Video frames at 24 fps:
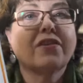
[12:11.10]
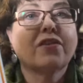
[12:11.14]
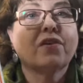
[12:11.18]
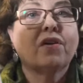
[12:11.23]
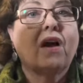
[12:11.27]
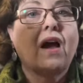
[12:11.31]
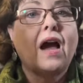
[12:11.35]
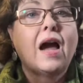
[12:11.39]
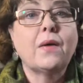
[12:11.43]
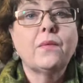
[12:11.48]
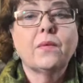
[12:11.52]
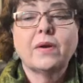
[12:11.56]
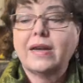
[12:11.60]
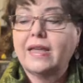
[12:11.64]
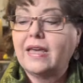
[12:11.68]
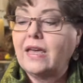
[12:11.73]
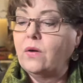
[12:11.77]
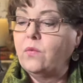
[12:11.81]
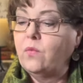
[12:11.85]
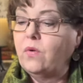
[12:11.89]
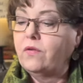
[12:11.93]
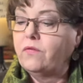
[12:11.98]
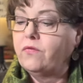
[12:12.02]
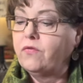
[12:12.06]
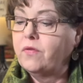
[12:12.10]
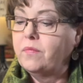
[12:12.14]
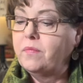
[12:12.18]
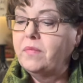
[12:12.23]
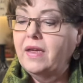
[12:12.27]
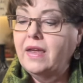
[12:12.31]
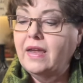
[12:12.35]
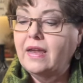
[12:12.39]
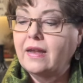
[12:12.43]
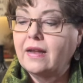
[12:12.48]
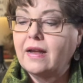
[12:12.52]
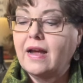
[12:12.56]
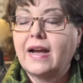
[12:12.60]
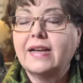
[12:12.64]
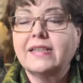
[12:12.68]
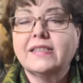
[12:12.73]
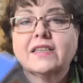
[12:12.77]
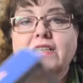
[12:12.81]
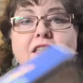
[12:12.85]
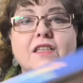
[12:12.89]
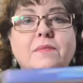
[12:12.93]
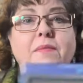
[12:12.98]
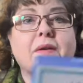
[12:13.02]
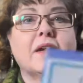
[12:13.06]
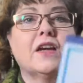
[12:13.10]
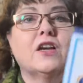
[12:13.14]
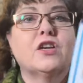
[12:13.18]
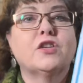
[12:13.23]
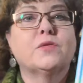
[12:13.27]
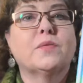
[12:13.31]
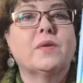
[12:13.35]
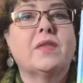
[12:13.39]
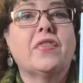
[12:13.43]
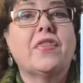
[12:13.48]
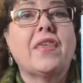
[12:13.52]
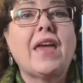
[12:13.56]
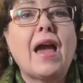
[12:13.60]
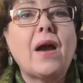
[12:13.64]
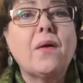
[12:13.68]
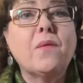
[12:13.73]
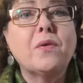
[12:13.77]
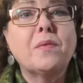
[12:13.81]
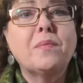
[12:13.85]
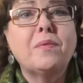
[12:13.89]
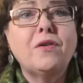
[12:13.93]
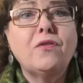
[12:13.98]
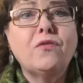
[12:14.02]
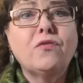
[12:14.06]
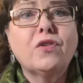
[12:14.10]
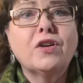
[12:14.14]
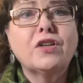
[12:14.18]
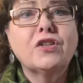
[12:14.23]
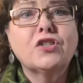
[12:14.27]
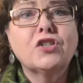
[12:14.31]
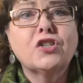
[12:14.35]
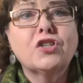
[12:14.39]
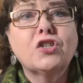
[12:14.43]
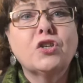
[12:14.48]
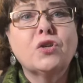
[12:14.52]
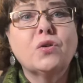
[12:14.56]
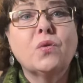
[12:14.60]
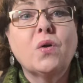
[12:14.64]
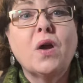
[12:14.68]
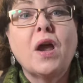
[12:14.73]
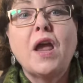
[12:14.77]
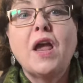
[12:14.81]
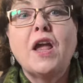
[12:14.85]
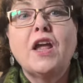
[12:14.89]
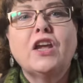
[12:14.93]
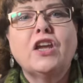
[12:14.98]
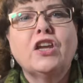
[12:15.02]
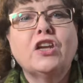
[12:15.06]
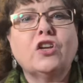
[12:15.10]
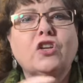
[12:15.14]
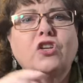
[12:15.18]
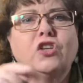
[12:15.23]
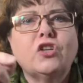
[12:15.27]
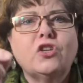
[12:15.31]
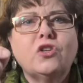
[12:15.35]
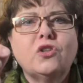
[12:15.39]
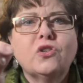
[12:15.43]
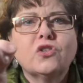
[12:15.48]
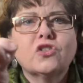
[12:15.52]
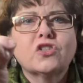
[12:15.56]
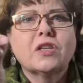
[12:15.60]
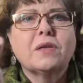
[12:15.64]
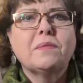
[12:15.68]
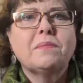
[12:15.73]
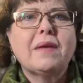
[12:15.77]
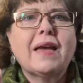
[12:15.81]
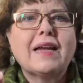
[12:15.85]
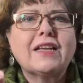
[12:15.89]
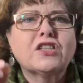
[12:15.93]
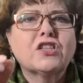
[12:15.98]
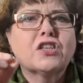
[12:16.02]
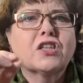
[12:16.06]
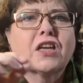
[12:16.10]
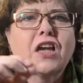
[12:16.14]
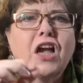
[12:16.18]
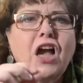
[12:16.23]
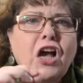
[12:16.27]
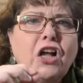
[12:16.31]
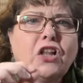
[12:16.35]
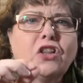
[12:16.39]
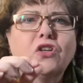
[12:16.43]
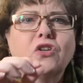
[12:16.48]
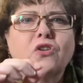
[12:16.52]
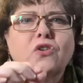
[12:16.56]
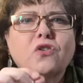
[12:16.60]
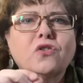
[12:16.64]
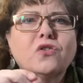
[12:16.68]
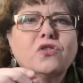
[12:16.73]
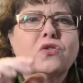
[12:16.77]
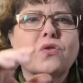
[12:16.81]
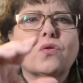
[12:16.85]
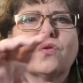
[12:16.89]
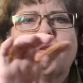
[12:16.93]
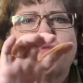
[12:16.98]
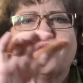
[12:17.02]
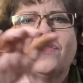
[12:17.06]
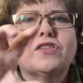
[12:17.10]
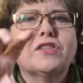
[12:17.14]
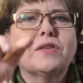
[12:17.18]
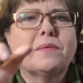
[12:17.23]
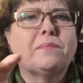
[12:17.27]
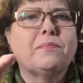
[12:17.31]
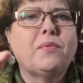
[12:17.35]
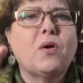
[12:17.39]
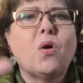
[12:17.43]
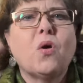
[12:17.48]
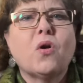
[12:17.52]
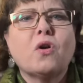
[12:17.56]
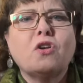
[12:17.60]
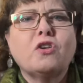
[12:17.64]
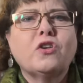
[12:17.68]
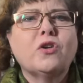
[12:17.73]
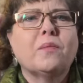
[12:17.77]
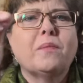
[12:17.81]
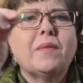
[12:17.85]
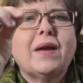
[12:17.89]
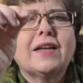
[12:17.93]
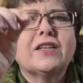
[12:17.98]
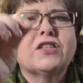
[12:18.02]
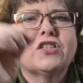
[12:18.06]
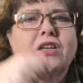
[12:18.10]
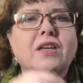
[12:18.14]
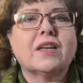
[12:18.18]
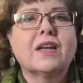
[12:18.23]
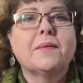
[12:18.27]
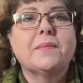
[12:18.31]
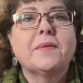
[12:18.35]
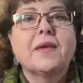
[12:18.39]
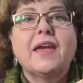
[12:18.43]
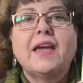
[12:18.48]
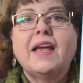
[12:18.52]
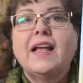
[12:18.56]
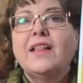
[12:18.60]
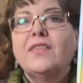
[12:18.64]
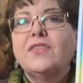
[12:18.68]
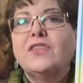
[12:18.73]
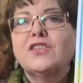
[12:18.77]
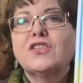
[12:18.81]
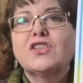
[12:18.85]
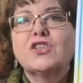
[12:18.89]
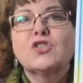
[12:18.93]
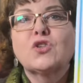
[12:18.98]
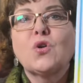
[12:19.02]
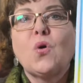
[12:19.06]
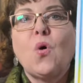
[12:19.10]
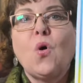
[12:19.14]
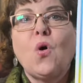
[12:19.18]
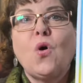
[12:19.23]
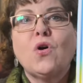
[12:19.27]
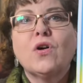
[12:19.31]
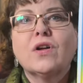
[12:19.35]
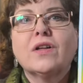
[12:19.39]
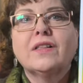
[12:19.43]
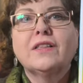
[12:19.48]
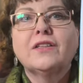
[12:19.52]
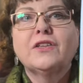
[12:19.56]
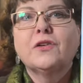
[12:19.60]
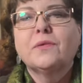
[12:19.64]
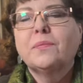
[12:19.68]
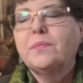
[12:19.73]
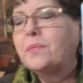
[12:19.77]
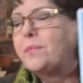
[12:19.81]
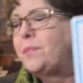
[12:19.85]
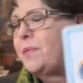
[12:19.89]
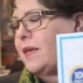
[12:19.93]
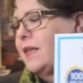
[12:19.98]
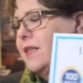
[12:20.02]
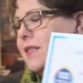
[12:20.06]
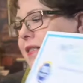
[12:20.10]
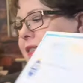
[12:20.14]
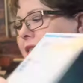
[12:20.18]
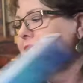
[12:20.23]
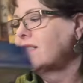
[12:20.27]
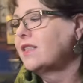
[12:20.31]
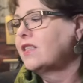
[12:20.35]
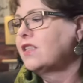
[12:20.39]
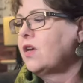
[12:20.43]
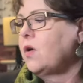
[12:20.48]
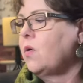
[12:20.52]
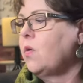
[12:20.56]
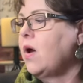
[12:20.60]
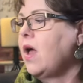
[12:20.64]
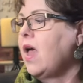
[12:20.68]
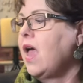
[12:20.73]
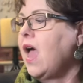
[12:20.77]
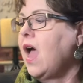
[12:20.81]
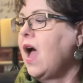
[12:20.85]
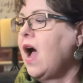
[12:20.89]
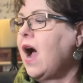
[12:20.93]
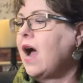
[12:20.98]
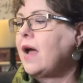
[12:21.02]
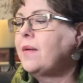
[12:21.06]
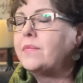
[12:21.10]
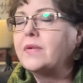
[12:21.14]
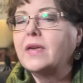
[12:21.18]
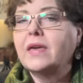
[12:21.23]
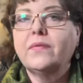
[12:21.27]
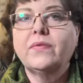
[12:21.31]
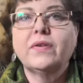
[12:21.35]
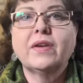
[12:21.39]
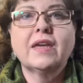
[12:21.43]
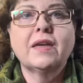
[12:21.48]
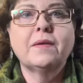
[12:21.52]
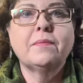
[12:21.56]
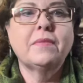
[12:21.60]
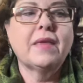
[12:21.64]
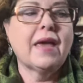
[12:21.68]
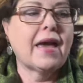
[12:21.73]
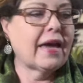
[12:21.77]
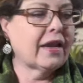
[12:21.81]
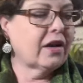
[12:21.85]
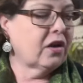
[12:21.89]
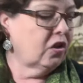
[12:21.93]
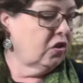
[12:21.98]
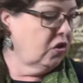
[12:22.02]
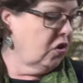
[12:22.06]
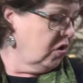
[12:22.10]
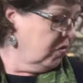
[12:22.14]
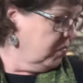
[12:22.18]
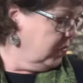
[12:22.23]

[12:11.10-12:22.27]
thought, I want to get one for me. I said to my husband, that would be fun to do. You know, you usually match the colors, or if it's a barn, you're matching it up. This is all clear pieces. So I'm giving him that along